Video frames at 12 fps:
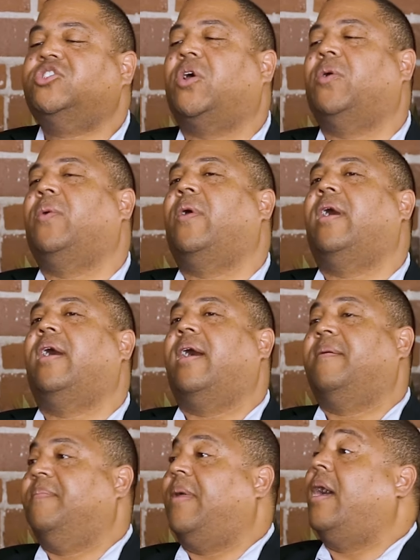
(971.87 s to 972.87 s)
So
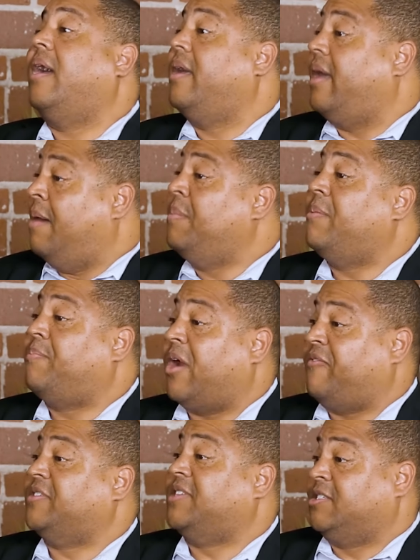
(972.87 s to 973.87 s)
I'm going to
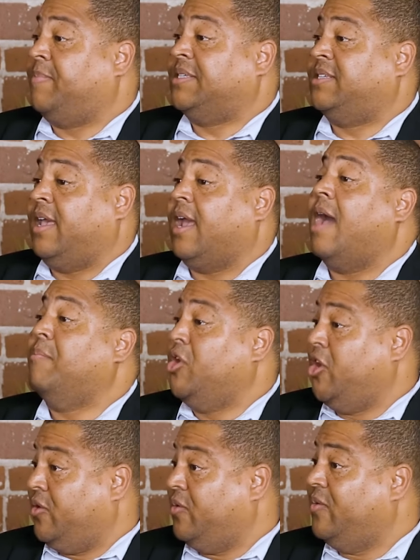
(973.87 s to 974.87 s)
preface this by saying I'm
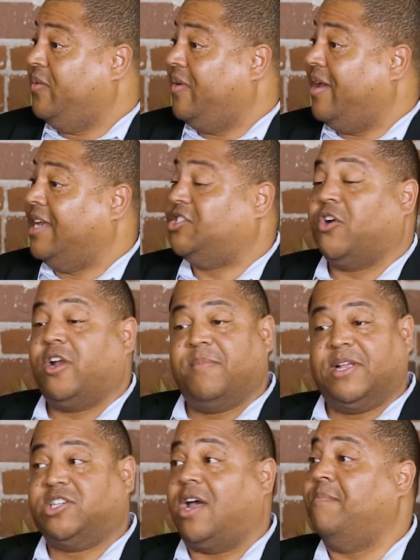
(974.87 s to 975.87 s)
new. I started
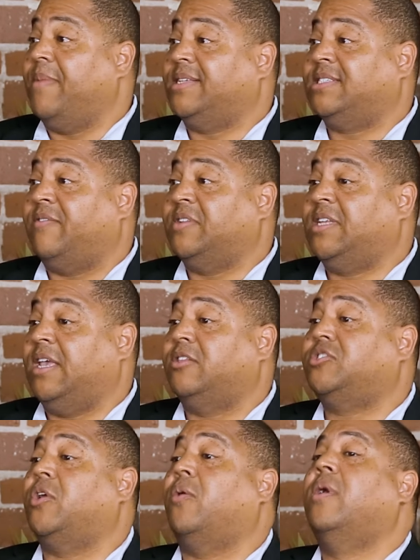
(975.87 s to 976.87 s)
my job May 17th.
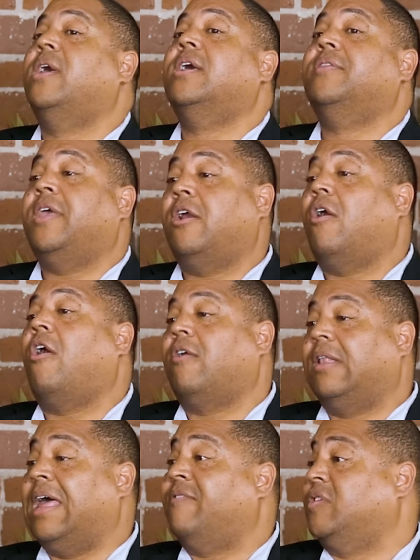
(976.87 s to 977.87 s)
So there are
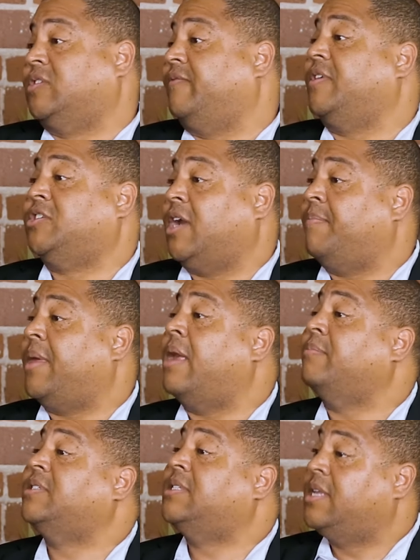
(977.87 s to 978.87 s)
levels of the job that
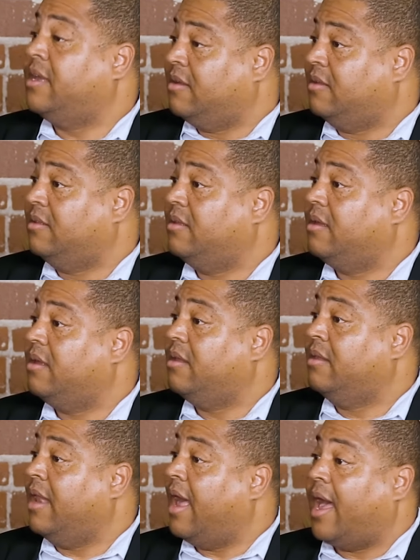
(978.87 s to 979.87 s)
I'm still
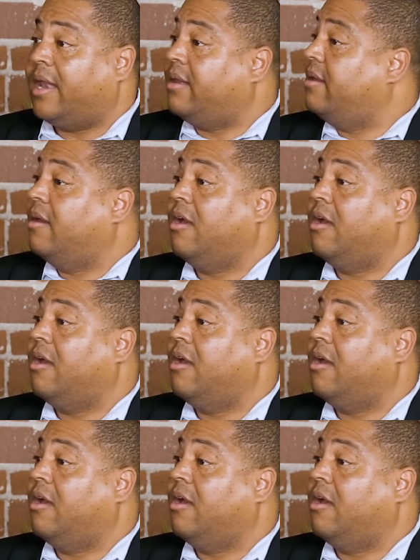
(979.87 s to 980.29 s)
not